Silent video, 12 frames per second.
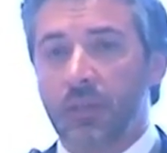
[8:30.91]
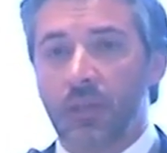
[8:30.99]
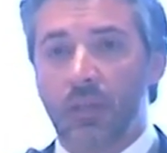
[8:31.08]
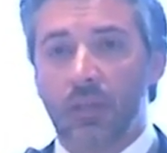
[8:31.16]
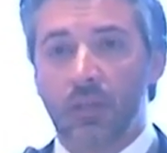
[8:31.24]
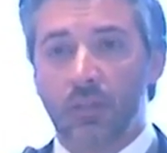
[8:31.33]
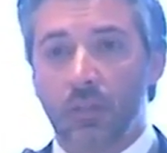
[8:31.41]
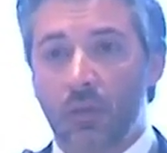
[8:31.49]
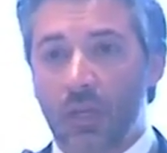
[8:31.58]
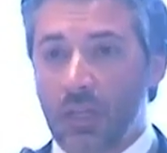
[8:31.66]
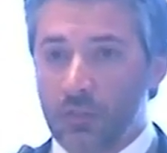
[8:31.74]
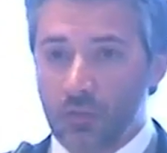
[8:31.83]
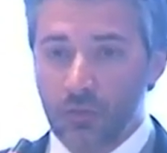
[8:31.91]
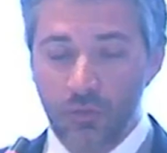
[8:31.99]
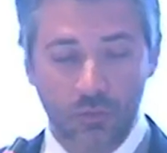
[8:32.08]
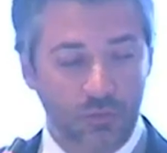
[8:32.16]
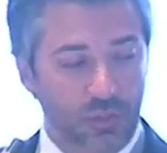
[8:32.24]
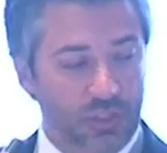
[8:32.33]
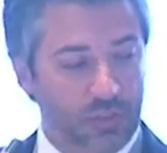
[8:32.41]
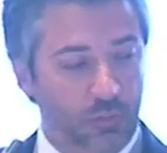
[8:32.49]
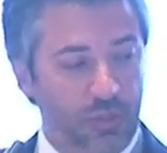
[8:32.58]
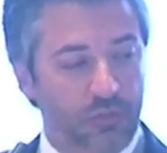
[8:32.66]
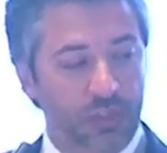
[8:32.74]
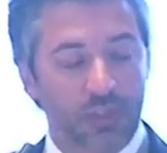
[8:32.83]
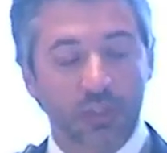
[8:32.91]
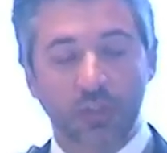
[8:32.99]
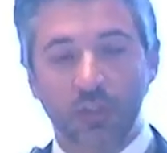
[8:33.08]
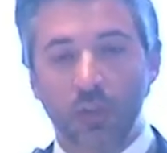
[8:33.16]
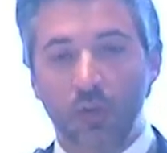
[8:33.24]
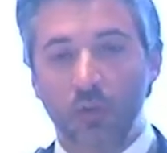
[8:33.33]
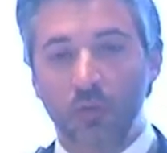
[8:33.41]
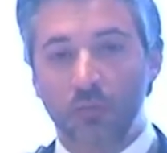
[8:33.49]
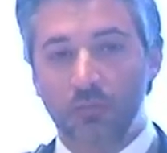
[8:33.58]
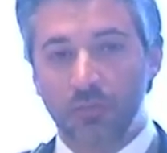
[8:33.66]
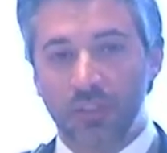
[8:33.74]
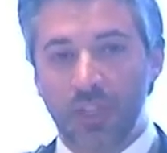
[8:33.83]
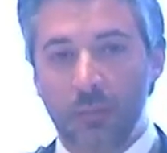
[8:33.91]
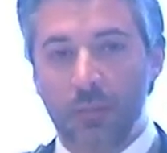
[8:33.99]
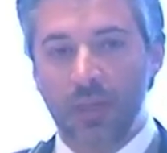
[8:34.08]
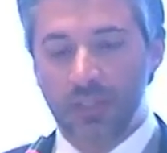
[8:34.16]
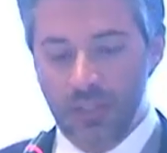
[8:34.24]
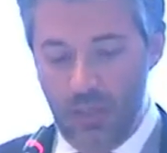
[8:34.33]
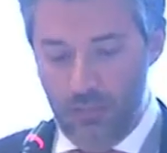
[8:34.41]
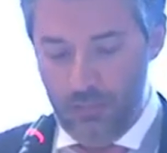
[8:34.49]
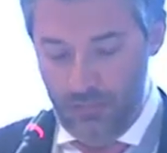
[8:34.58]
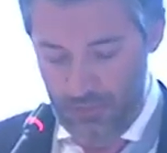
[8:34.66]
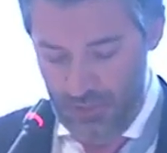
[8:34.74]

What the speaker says: So I'd like to just briefly go step by step,